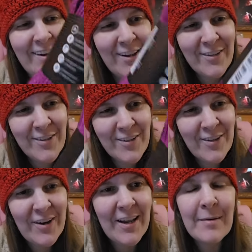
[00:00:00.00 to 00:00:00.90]
I'll
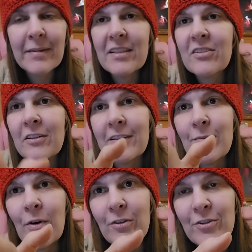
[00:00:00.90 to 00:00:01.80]
show you, I'm guessing on
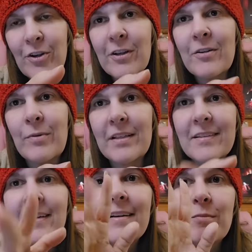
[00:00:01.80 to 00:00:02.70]
them I'll show Australian weights.
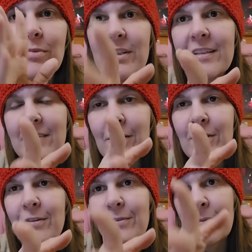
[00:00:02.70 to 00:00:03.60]
Please,
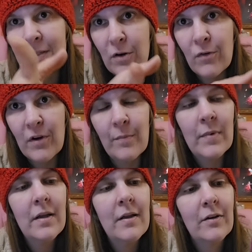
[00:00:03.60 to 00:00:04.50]
or uh, let me know if I'm
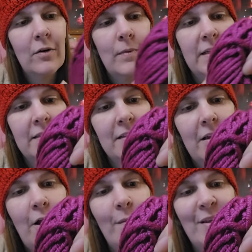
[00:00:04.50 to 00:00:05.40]
correct in the
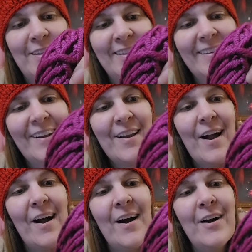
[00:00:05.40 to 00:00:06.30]
comments.
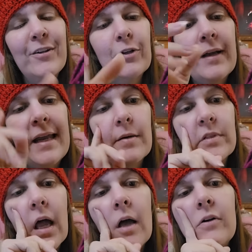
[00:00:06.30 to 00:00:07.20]
100 grams,
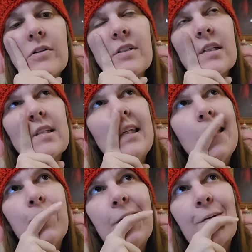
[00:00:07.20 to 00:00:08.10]

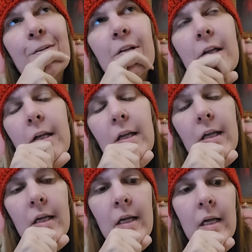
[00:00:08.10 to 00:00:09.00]
116 meters.
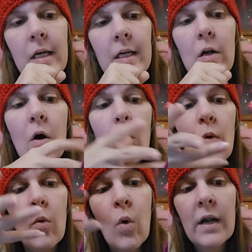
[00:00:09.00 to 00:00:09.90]
You know,
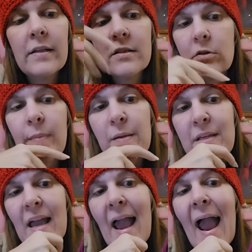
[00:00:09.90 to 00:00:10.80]
one of these would make
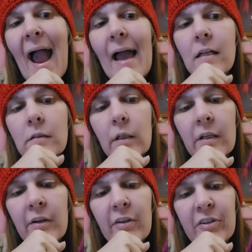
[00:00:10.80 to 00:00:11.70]
me a hat
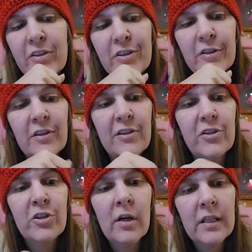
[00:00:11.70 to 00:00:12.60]
because it's a
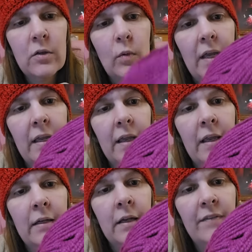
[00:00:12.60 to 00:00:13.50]
chunky weight.
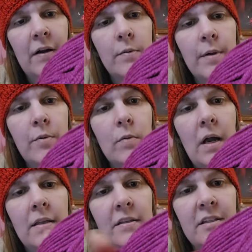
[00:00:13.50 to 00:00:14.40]
And if I remember
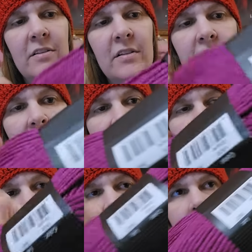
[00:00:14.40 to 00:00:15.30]
right, this is a
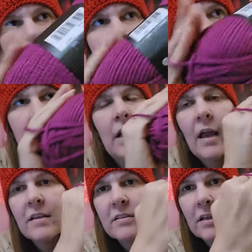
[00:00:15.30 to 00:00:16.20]
nice,
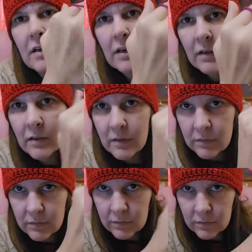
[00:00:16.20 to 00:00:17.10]
nice, uh,
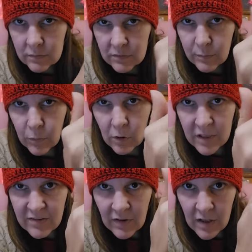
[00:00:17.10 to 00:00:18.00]

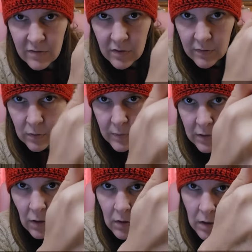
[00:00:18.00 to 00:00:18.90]
bulky five. There we
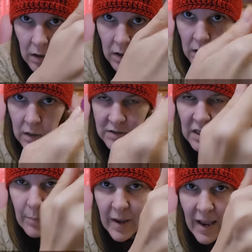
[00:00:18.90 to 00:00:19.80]
go. It's
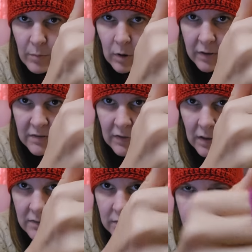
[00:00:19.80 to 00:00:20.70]
not a bad bulky
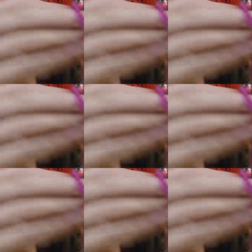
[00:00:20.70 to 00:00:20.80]
five.